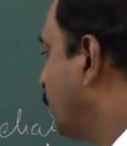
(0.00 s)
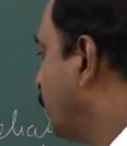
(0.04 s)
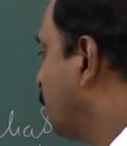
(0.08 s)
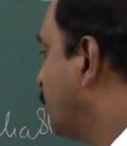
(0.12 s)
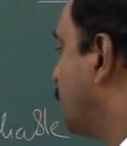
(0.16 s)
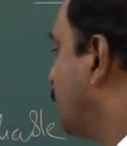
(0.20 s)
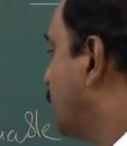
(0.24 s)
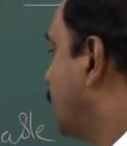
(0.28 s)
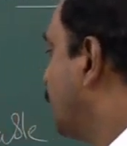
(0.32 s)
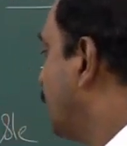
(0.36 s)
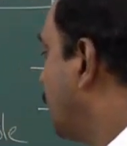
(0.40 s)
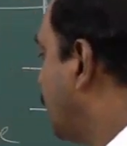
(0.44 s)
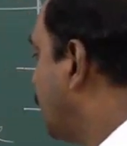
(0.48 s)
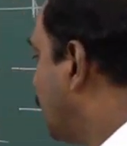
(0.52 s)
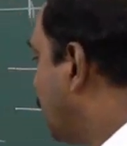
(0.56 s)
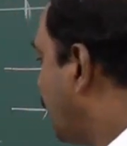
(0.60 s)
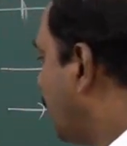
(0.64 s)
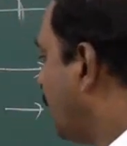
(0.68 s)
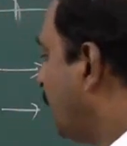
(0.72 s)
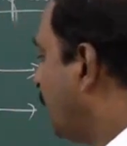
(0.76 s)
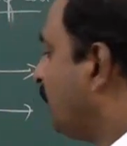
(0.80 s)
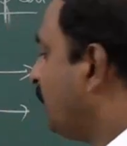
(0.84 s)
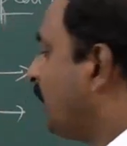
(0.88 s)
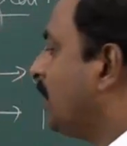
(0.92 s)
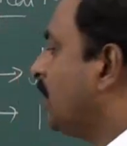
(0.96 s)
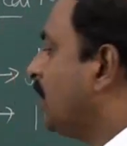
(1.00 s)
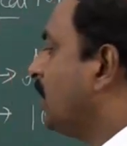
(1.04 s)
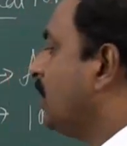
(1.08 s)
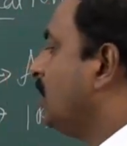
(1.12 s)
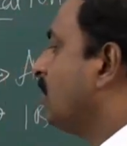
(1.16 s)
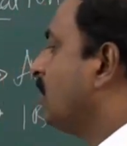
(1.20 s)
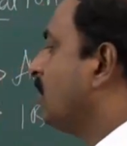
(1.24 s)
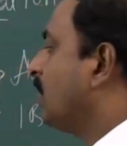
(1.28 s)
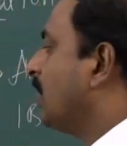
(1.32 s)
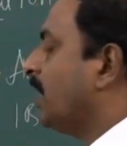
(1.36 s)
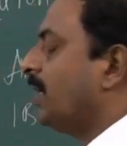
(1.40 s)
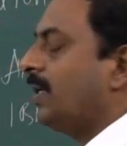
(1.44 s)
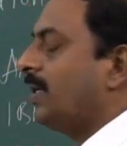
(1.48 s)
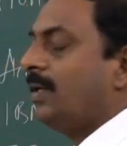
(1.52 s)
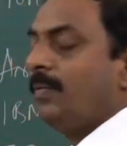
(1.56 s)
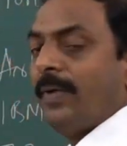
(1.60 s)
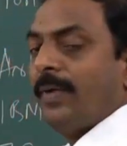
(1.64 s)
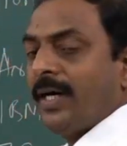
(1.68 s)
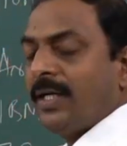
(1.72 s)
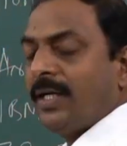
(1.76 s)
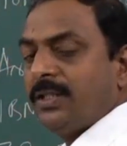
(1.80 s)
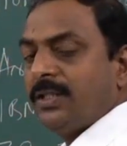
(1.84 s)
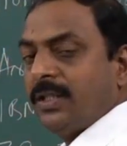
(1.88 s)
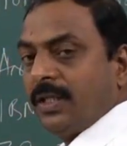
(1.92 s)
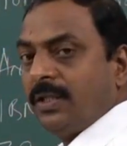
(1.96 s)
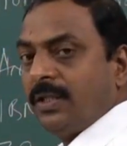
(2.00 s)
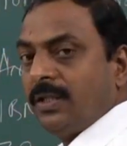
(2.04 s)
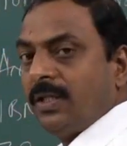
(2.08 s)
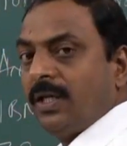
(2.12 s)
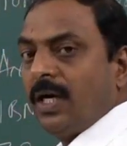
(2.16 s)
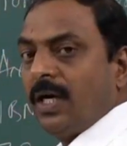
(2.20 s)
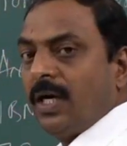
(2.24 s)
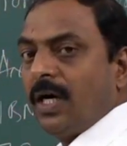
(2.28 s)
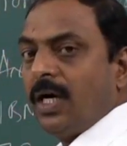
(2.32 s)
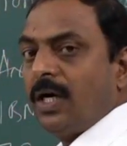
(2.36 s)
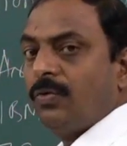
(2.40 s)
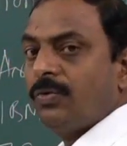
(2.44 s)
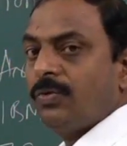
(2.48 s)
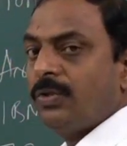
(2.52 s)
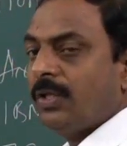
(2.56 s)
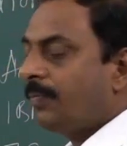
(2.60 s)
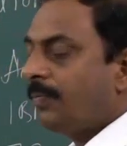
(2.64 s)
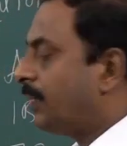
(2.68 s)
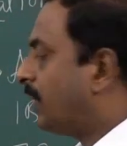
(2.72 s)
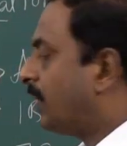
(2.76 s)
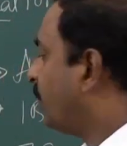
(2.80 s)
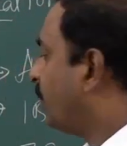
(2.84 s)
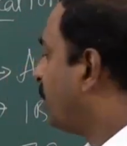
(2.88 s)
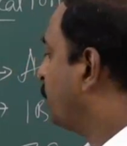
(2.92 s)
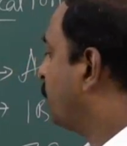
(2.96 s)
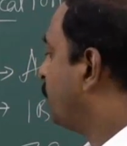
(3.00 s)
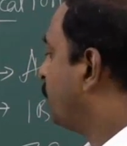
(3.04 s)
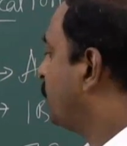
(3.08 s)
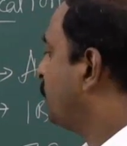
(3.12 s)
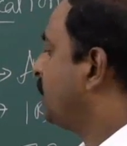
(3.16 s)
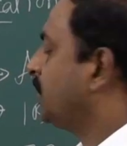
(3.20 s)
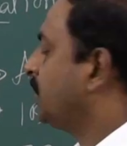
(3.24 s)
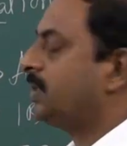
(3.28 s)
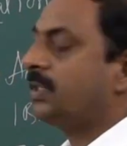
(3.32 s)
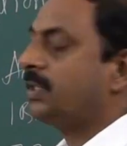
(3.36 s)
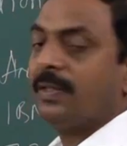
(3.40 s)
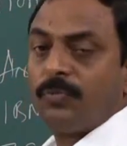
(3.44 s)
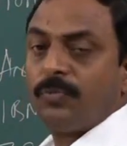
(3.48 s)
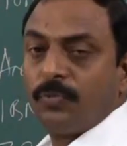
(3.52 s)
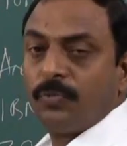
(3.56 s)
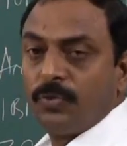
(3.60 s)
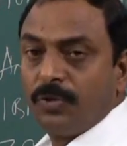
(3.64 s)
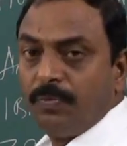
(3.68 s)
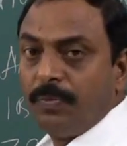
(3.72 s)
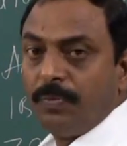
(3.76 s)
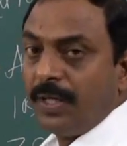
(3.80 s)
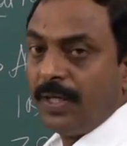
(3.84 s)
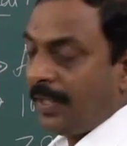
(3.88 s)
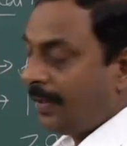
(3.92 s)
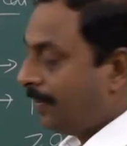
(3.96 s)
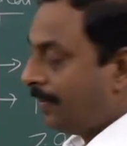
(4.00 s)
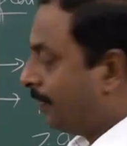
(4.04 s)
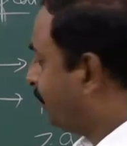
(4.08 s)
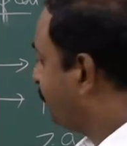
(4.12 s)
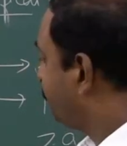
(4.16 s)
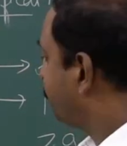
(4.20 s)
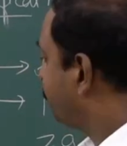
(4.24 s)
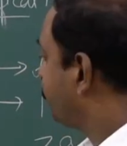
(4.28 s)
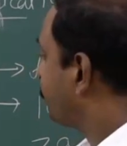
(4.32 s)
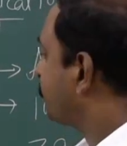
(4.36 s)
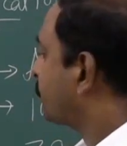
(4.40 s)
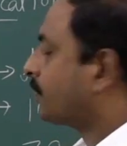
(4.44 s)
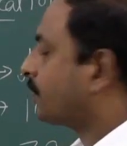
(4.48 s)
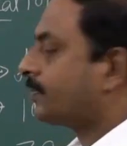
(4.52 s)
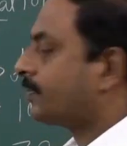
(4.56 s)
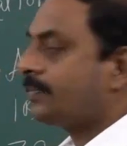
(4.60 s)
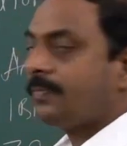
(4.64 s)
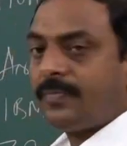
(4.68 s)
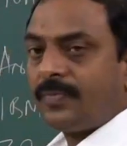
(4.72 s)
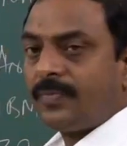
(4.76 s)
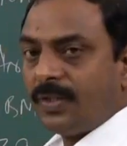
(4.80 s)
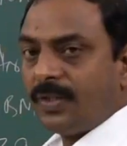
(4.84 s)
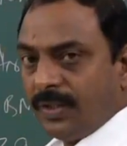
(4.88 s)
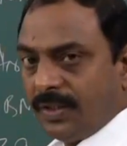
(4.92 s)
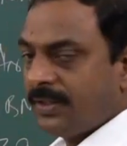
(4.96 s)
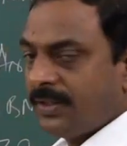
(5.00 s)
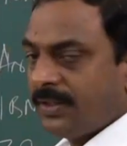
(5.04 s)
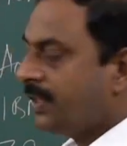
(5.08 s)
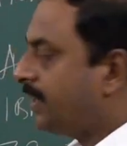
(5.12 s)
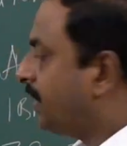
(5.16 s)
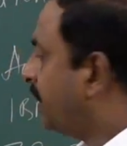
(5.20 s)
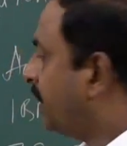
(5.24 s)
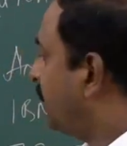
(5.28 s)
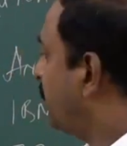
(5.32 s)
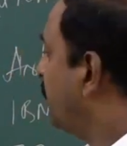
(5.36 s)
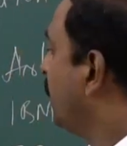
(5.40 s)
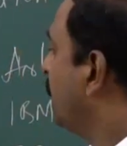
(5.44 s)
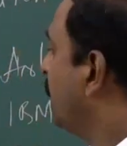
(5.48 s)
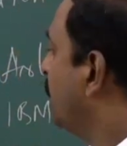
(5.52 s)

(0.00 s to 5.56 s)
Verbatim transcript: users at a time, you can imagine how the powerful system would be, isn't it?